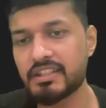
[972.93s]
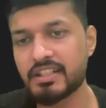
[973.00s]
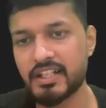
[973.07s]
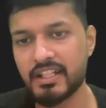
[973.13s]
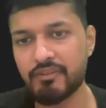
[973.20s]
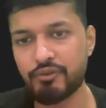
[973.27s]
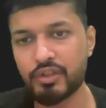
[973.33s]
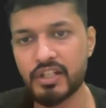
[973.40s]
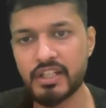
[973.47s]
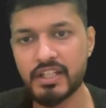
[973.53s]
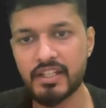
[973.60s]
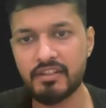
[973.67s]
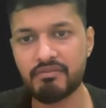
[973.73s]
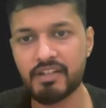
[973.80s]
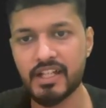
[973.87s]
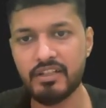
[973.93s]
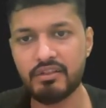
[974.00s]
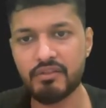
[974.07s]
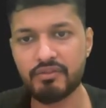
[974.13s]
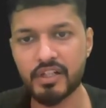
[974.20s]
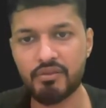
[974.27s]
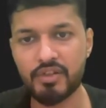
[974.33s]
T4.
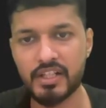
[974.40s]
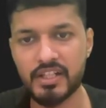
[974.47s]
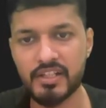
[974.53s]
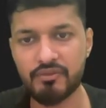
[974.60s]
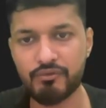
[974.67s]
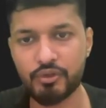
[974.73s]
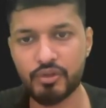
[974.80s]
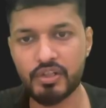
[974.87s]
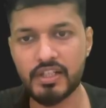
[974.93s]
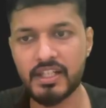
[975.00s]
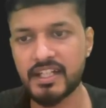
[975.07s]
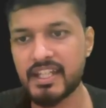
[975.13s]
Value of counter is 4.